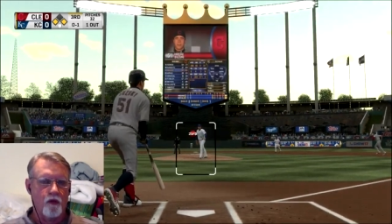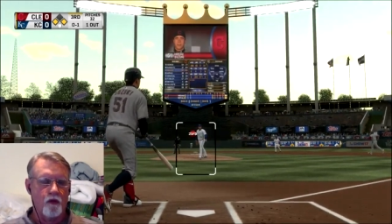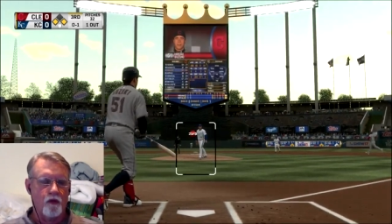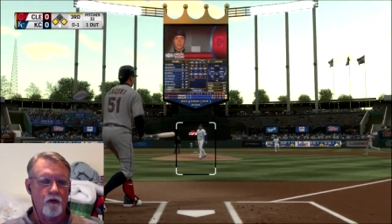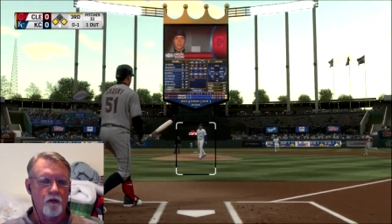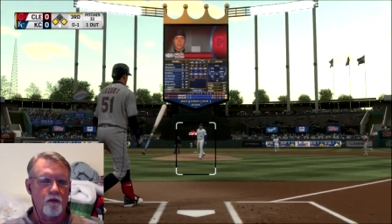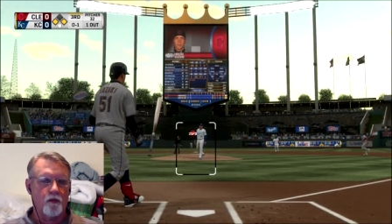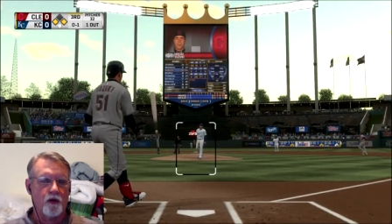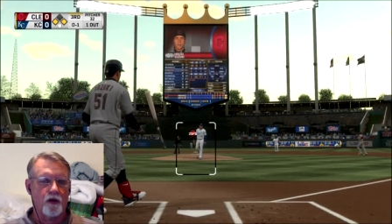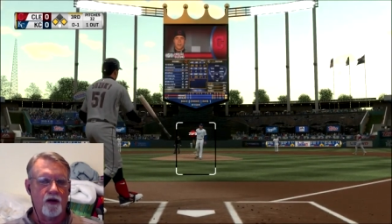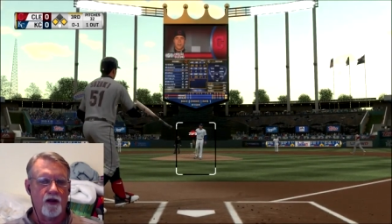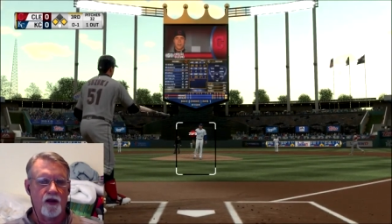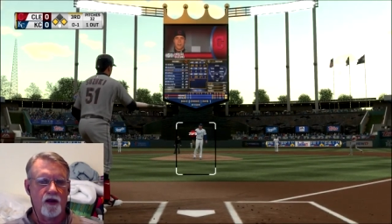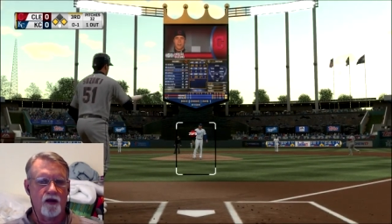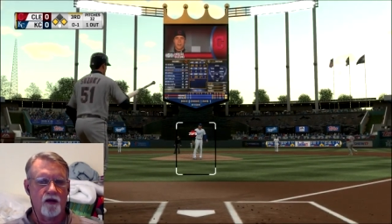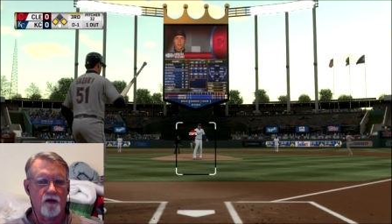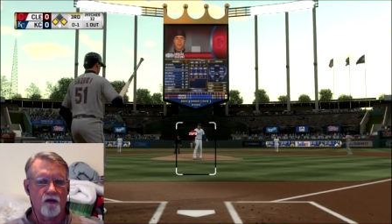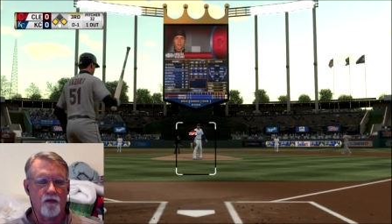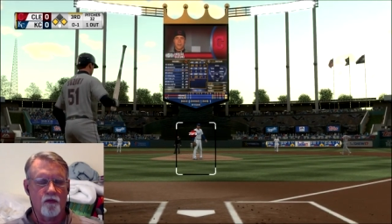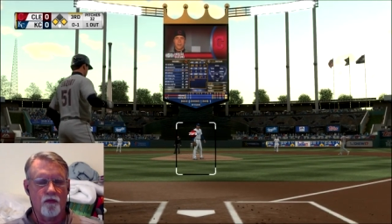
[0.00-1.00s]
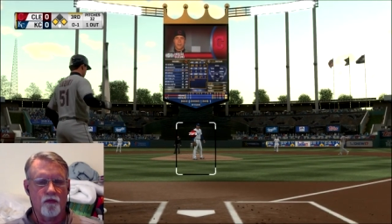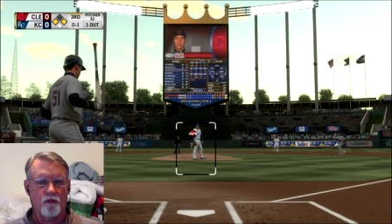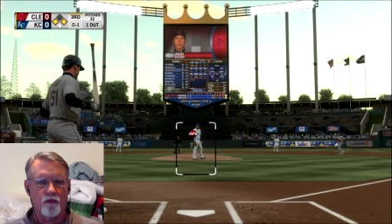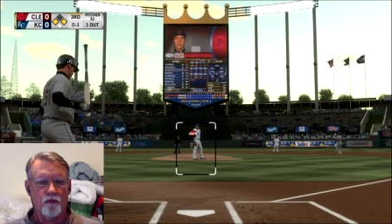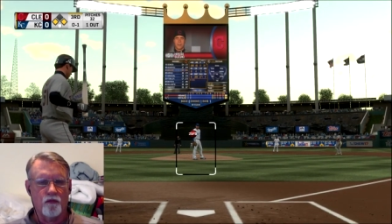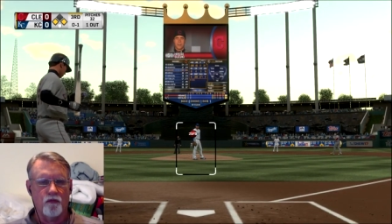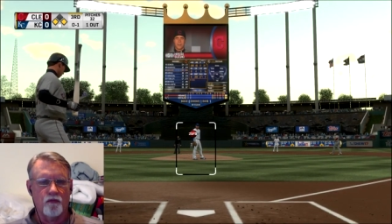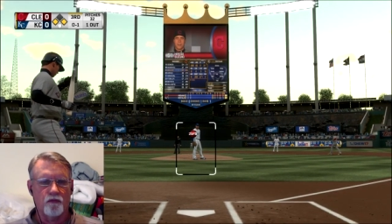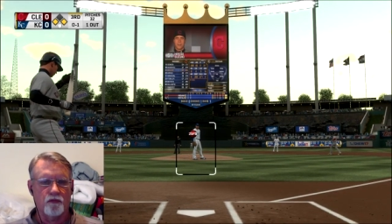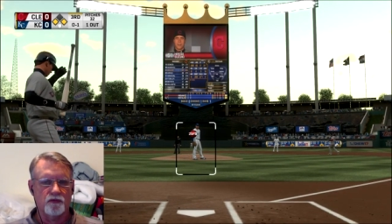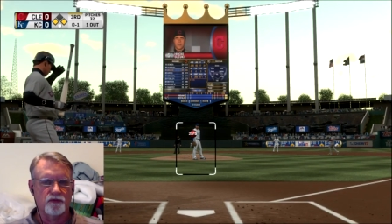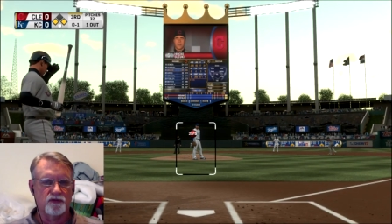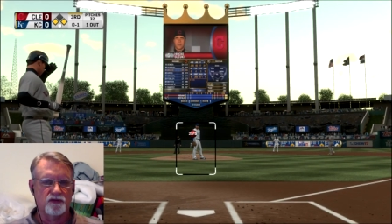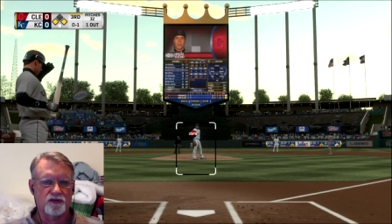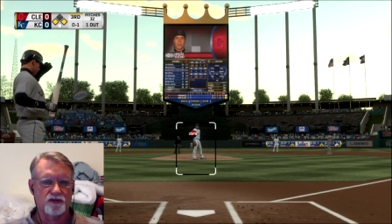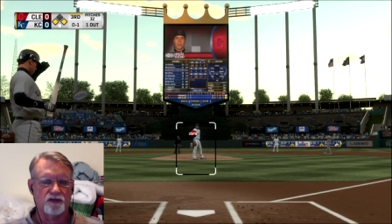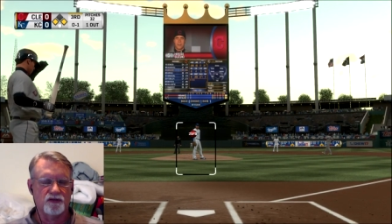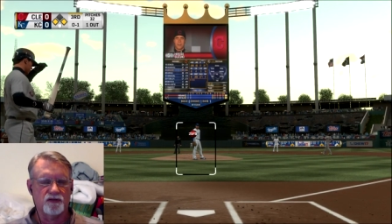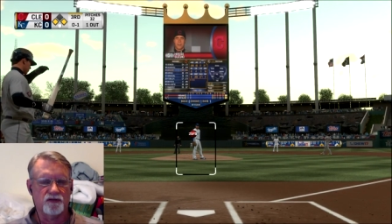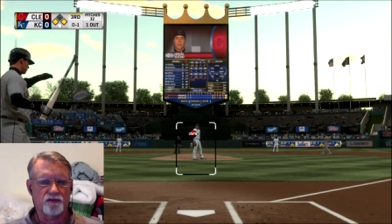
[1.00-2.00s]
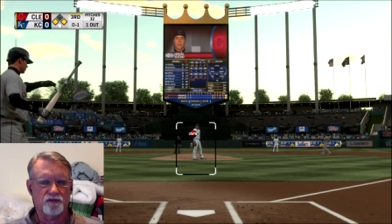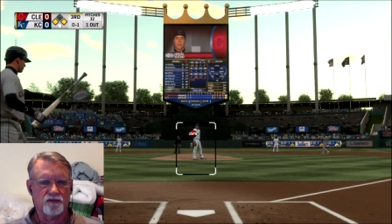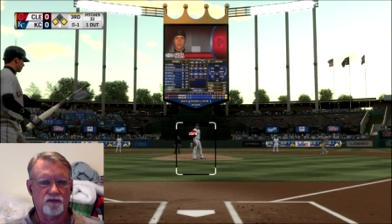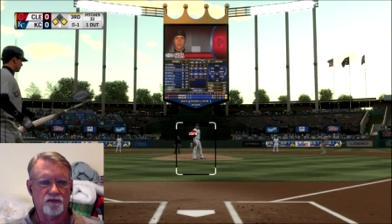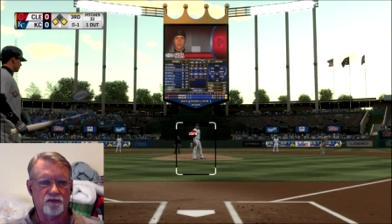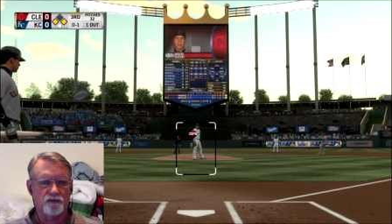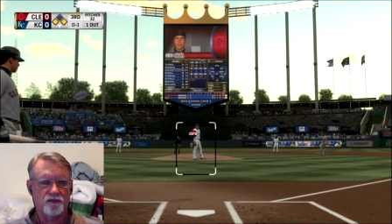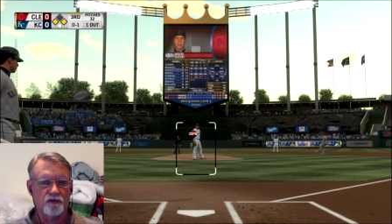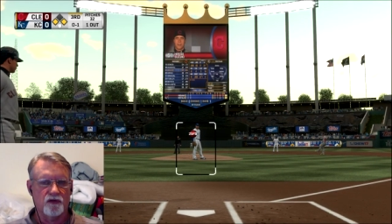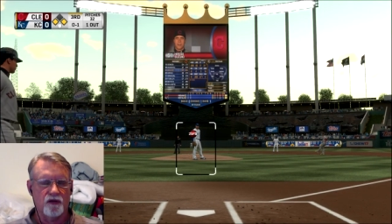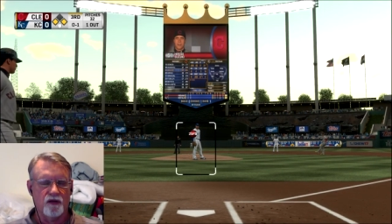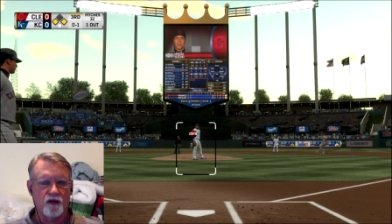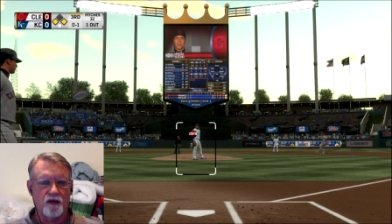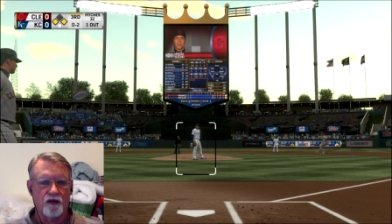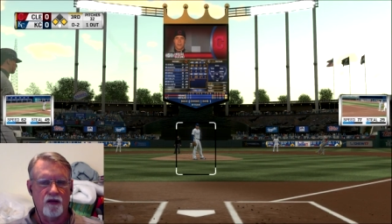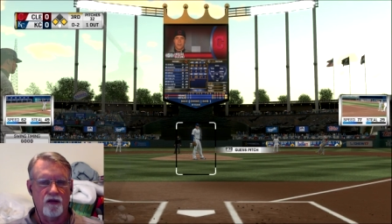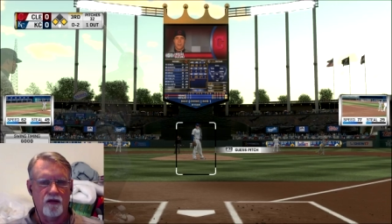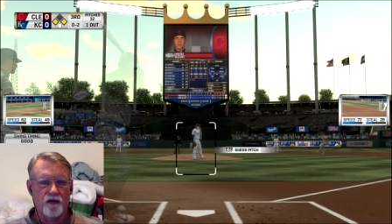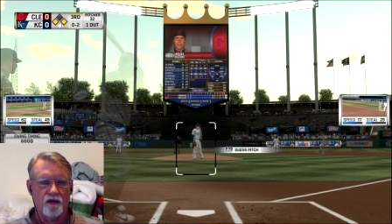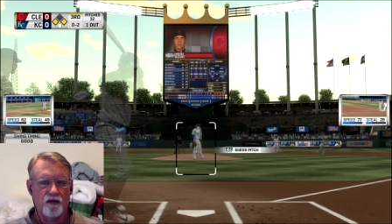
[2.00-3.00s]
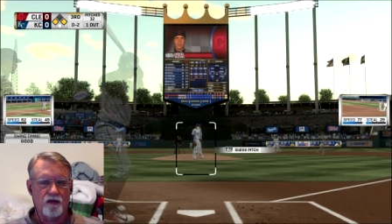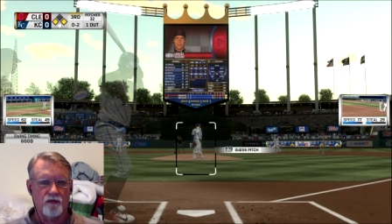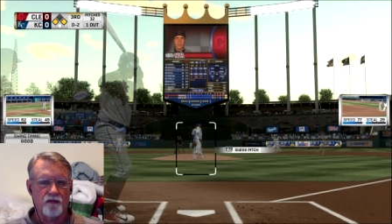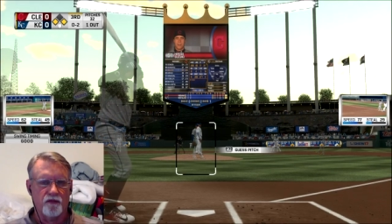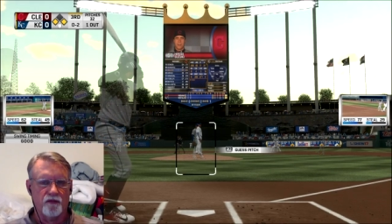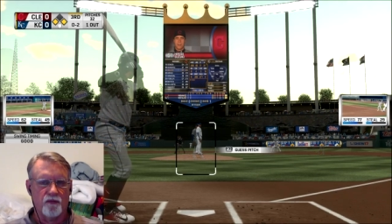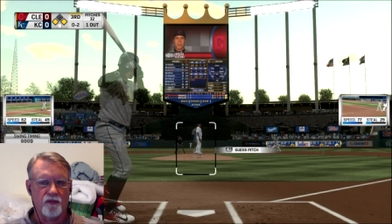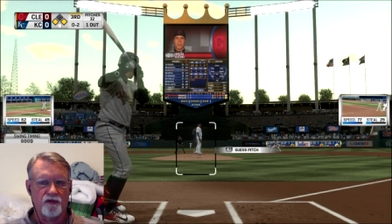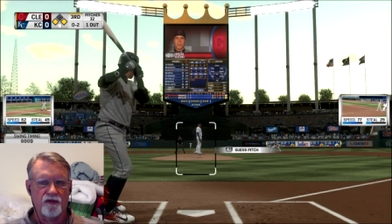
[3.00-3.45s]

Another Where'd that go? Shoot. Oh What's